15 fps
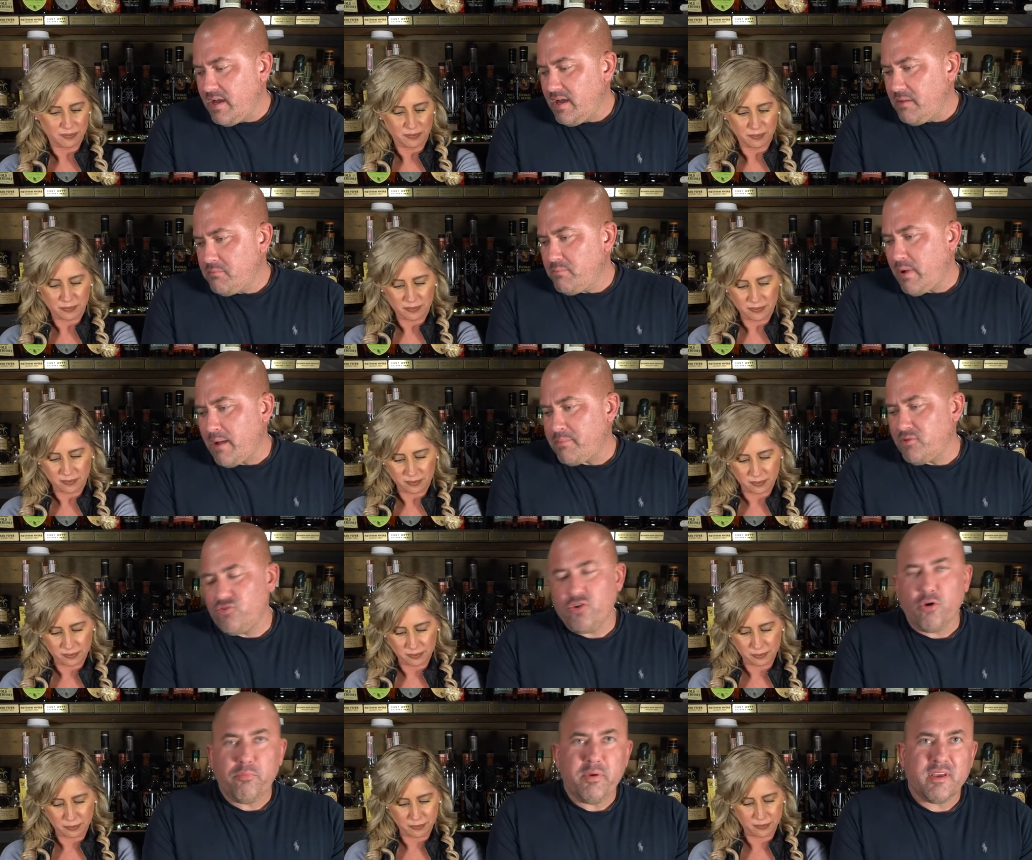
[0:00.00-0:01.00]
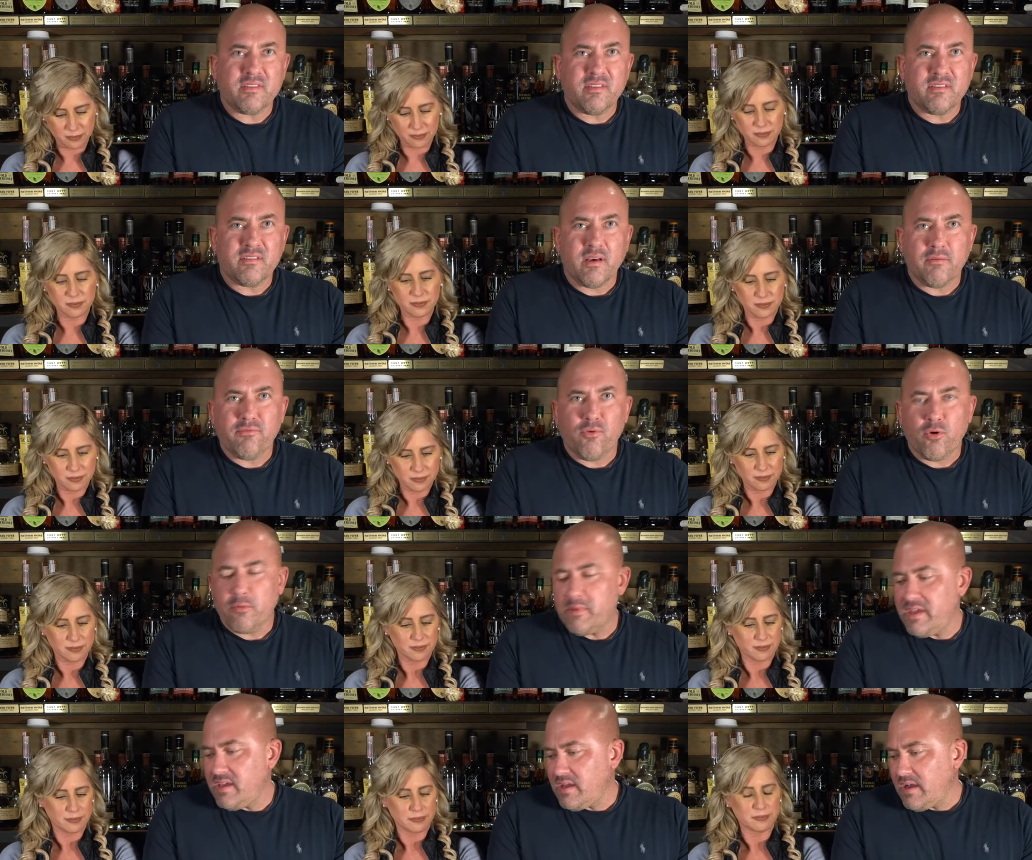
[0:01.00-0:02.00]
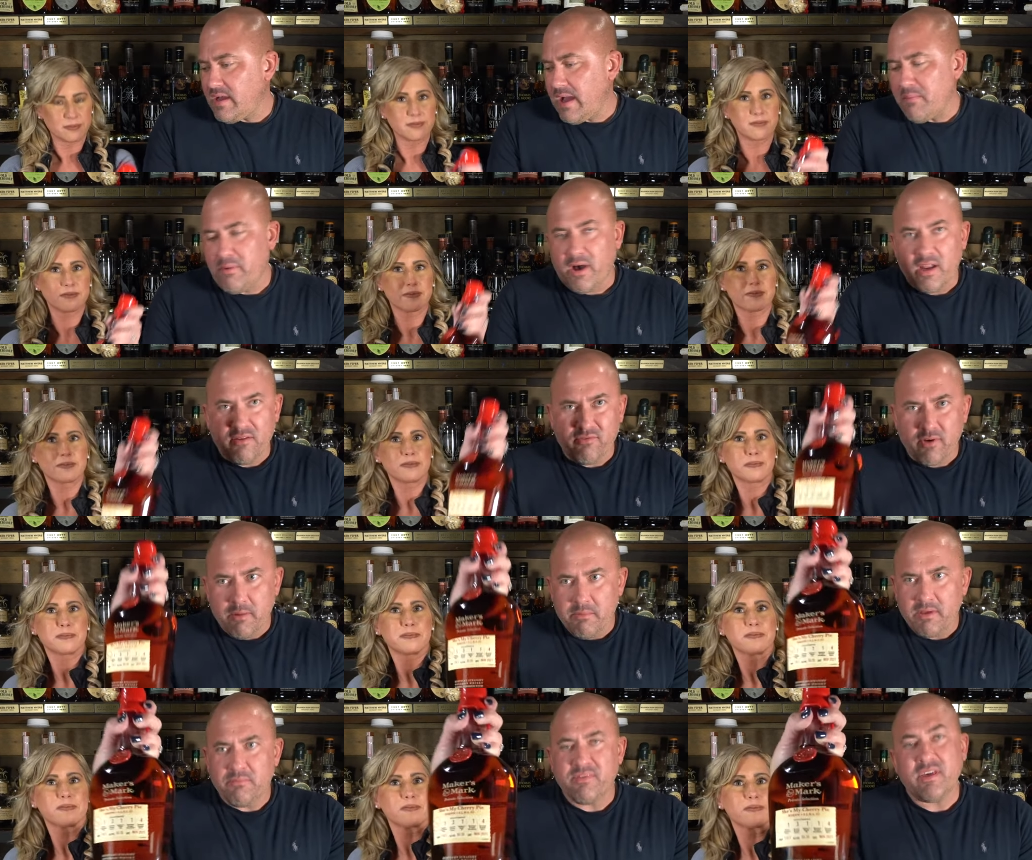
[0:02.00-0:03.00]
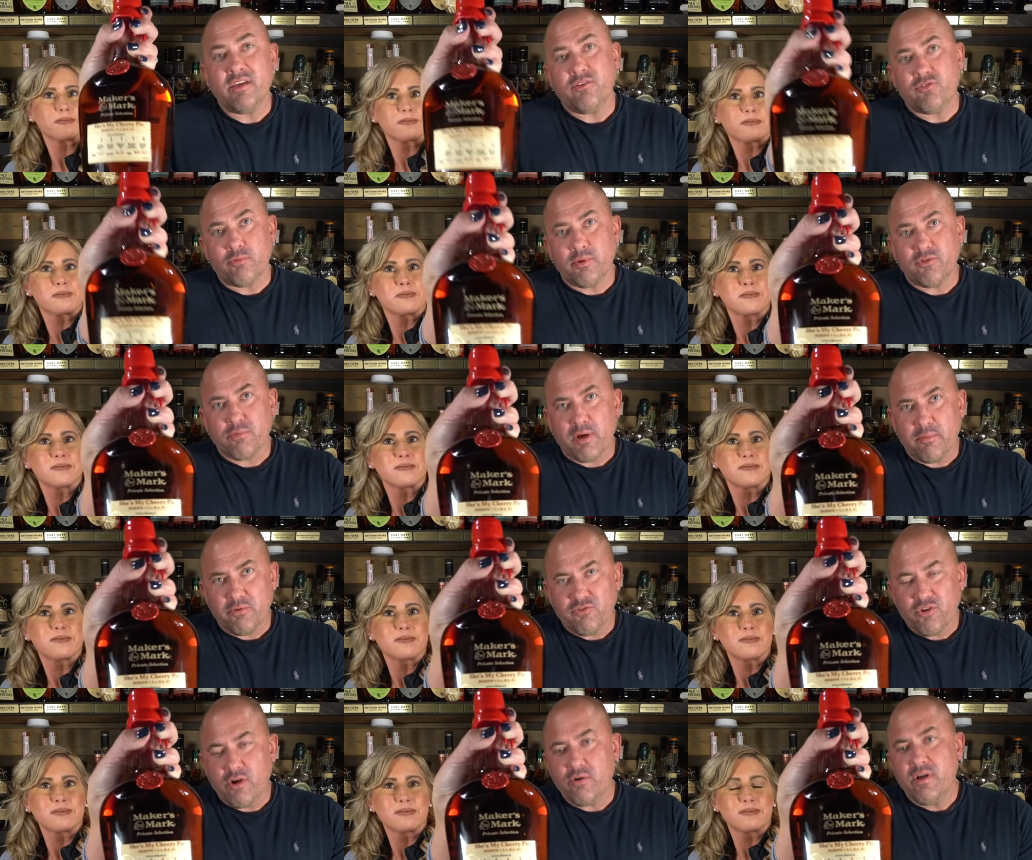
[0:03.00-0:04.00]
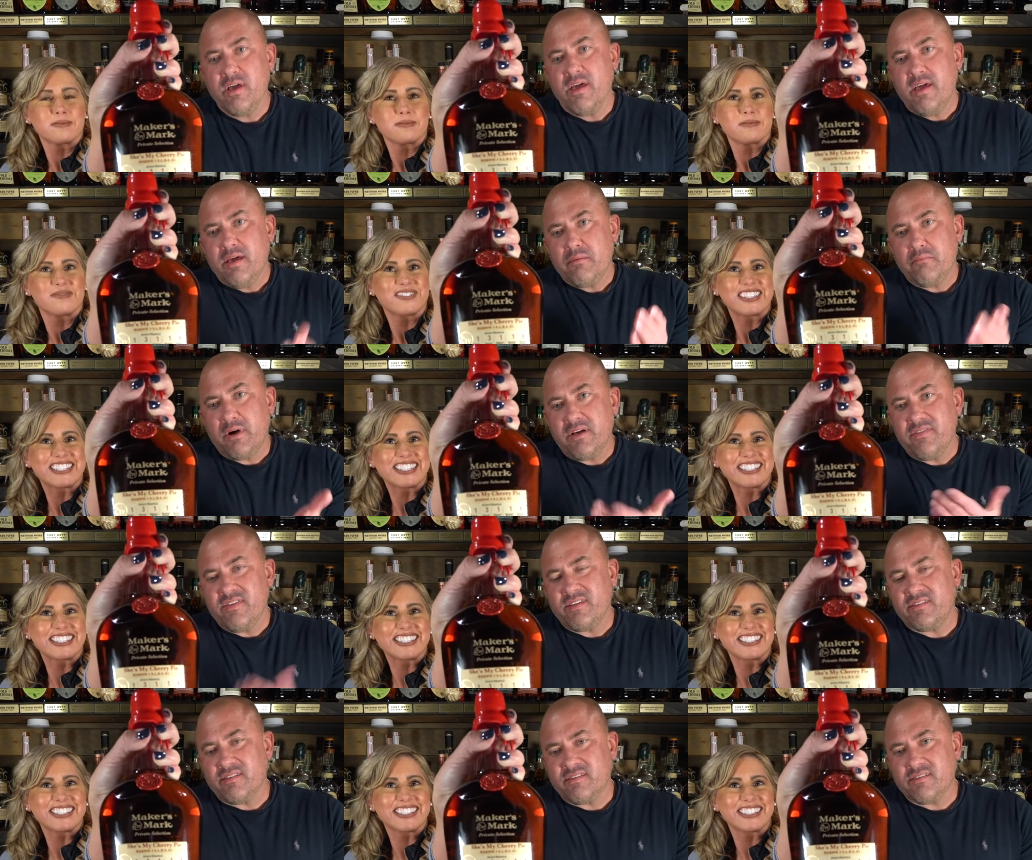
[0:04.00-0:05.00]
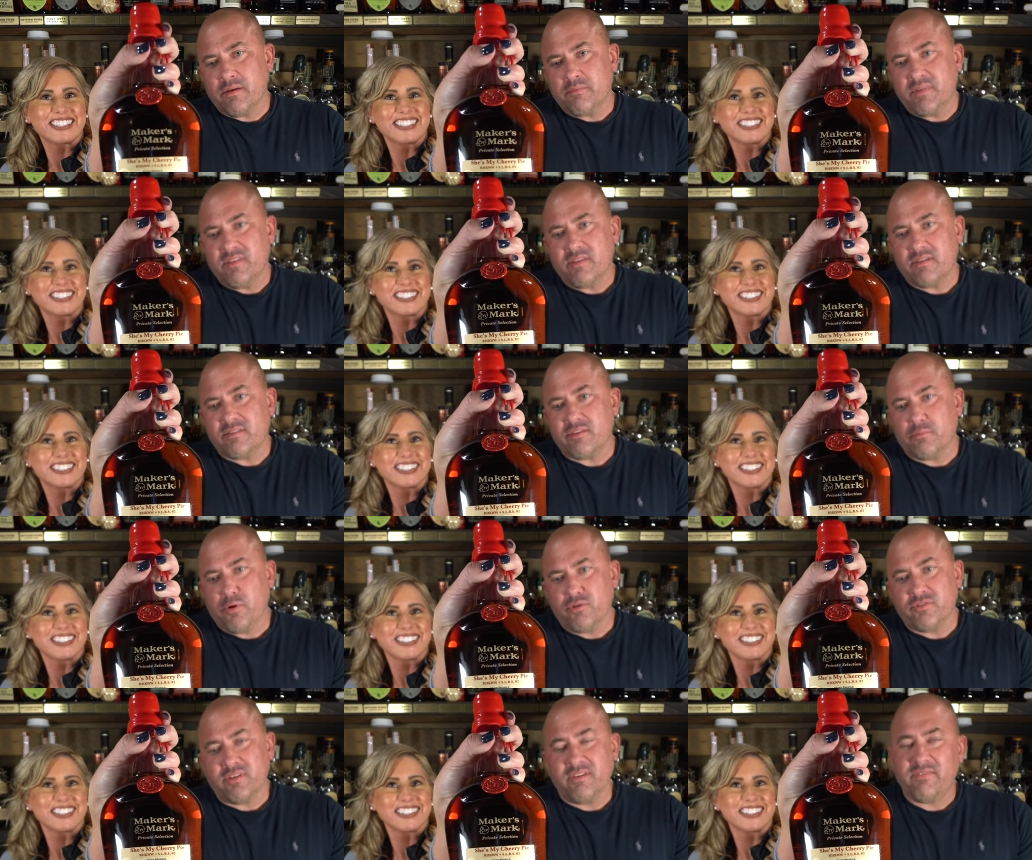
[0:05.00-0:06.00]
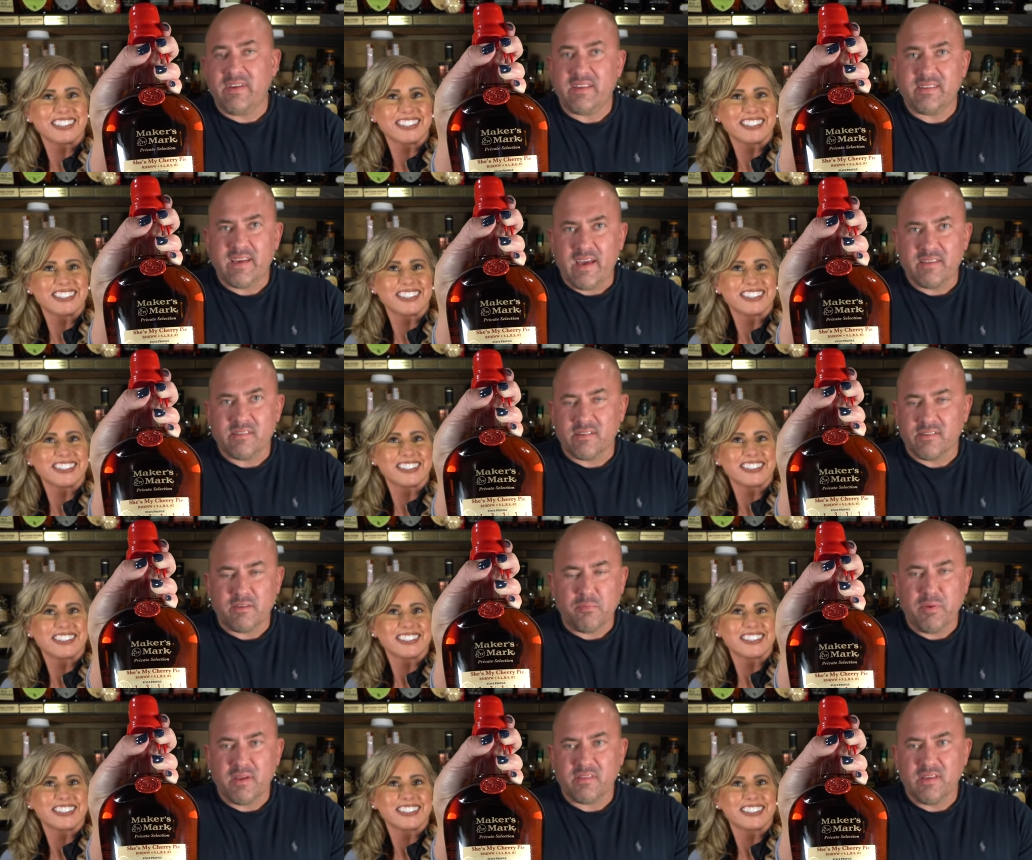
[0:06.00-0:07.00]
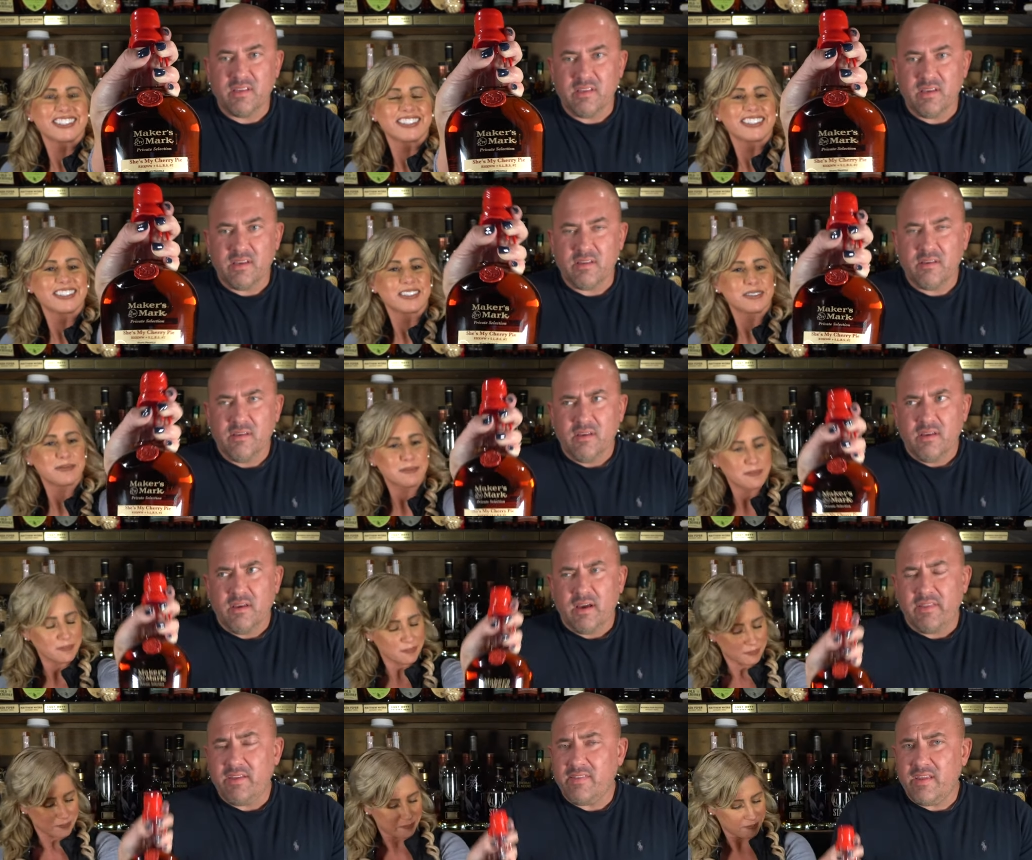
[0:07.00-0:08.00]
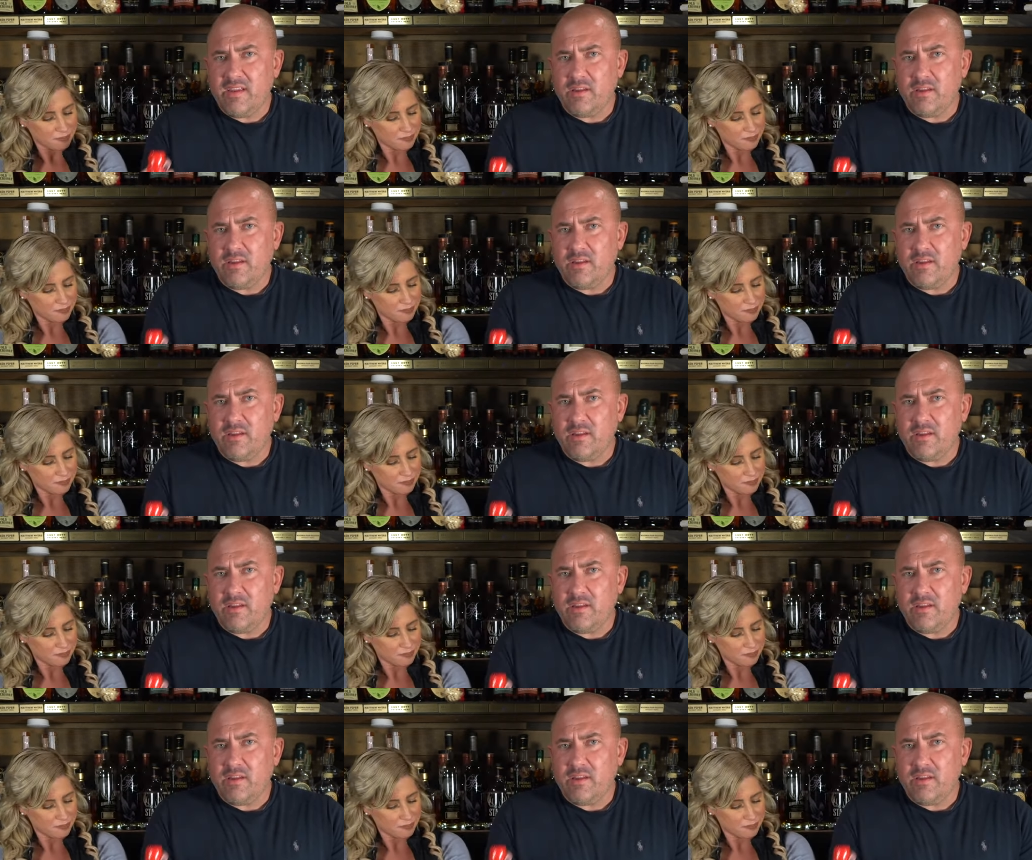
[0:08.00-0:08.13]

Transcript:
Speaker 1: Uh, Papa Joe picked this up for me. Uh, I bought it from him. Thank you so much, Papa Joe. But this is something that's supposedly fantastic. It's the pick they did. I think they